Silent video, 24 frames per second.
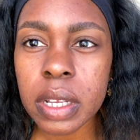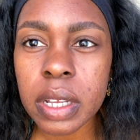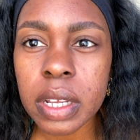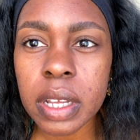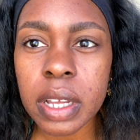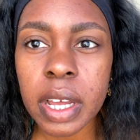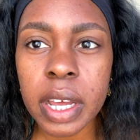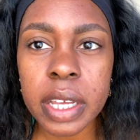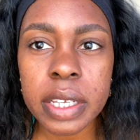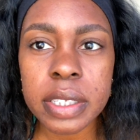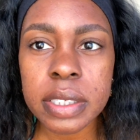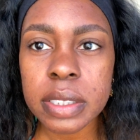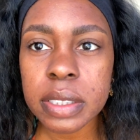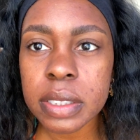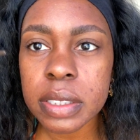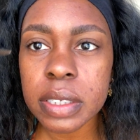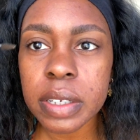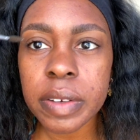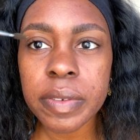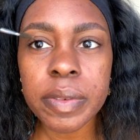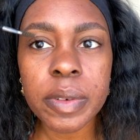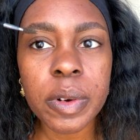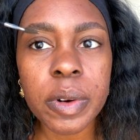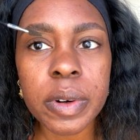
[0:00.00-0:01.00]
Guys,
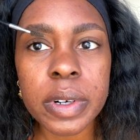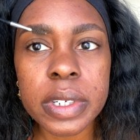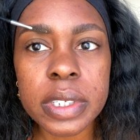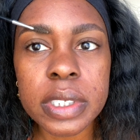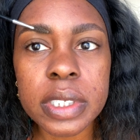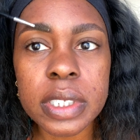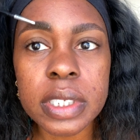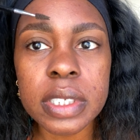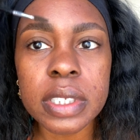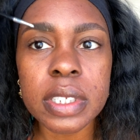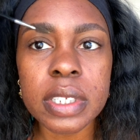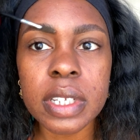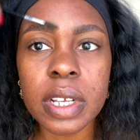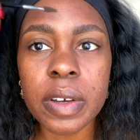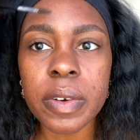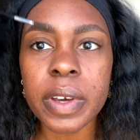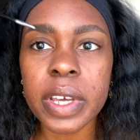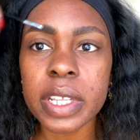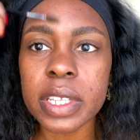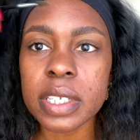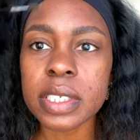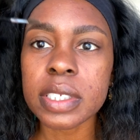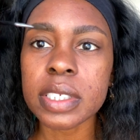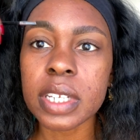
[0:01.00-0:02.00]
of course, okay,
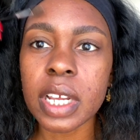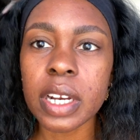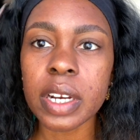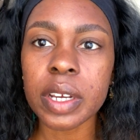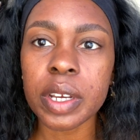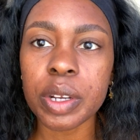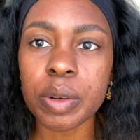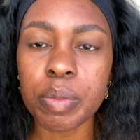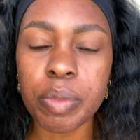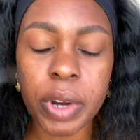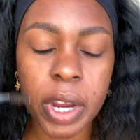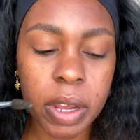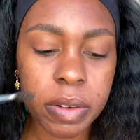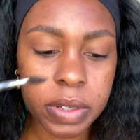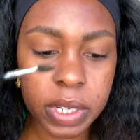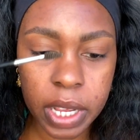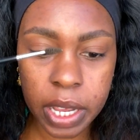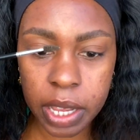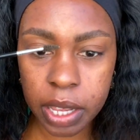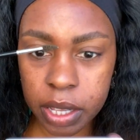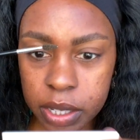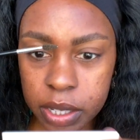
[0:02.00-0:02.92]
this is not a good brow day.